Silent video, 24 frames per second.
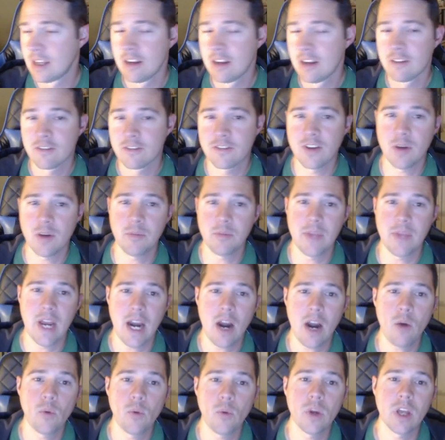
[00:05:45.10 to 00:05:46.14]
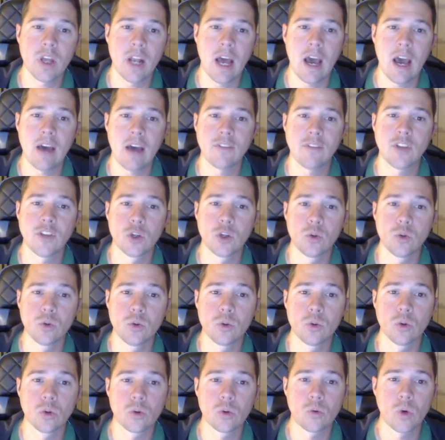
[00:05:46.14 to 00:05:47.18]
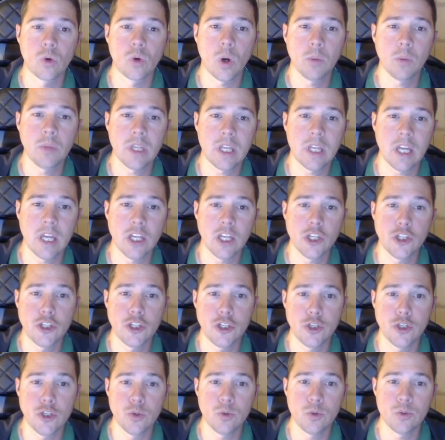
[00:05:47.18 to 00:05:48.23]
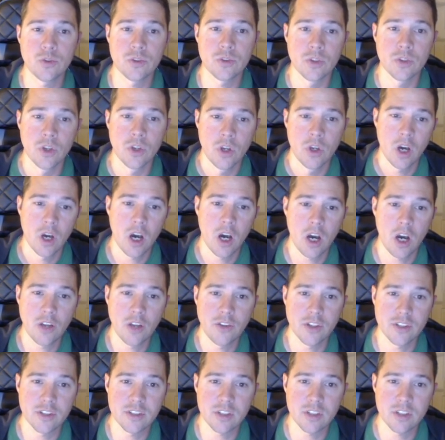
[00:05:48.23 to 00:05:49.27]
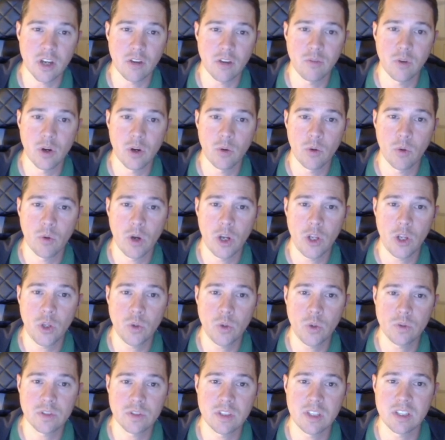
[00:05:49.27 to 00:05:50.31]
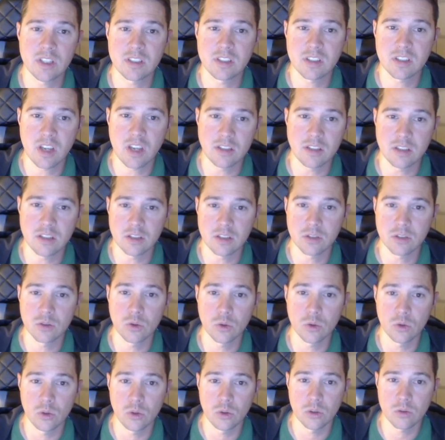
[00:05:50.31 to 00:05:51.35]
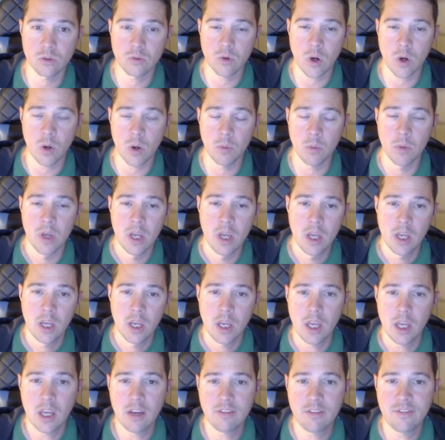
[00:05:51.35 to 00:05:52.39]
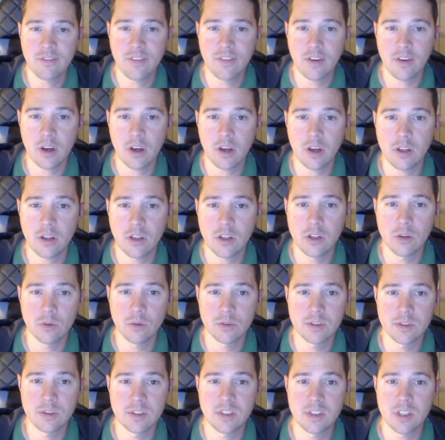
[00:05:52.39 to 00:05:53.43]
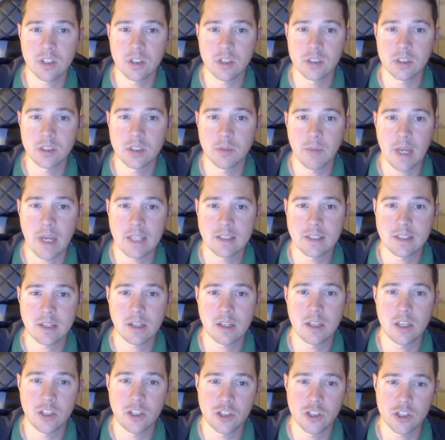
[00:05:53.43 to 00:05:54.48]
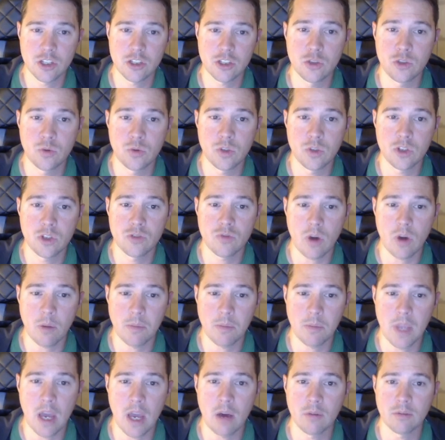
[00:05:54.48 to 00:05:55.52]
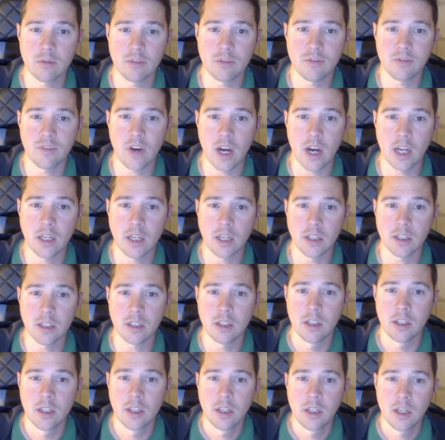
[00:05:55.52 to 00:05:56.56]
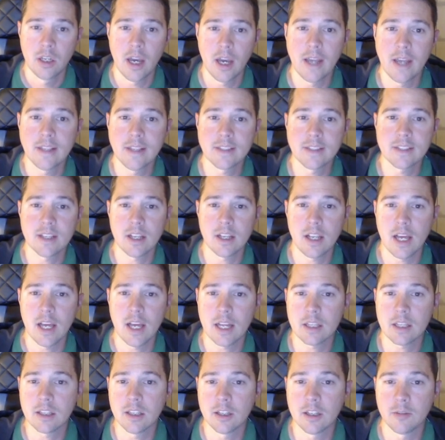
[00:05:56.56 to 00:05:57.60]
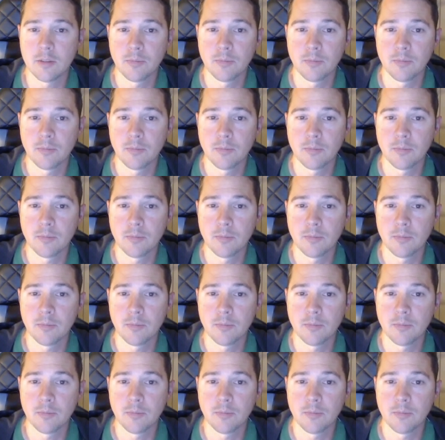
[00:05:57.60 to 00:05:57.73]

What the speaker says: From there, we're going to have the Google Chrome. You can choose the software you want to use. In this case, is Google Chrome. If you don't see it automatically, just do the drop down, find it, and select it.